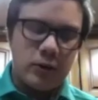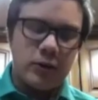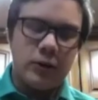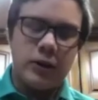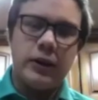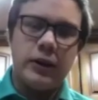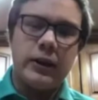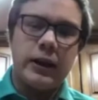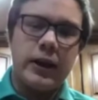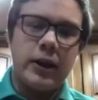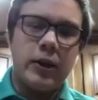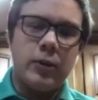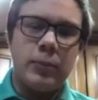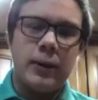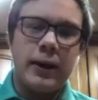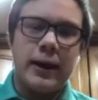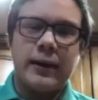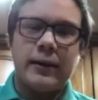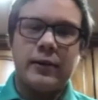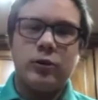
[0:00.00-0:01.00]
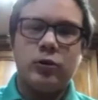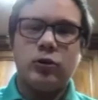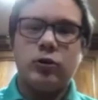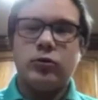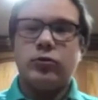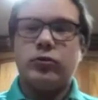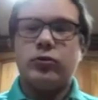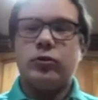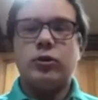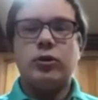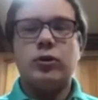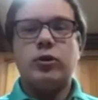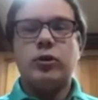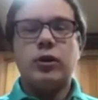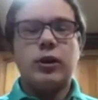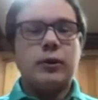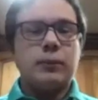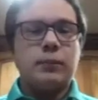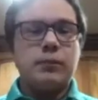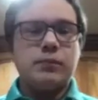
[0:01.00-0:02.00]
get a care package of
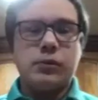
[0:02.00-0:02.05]
like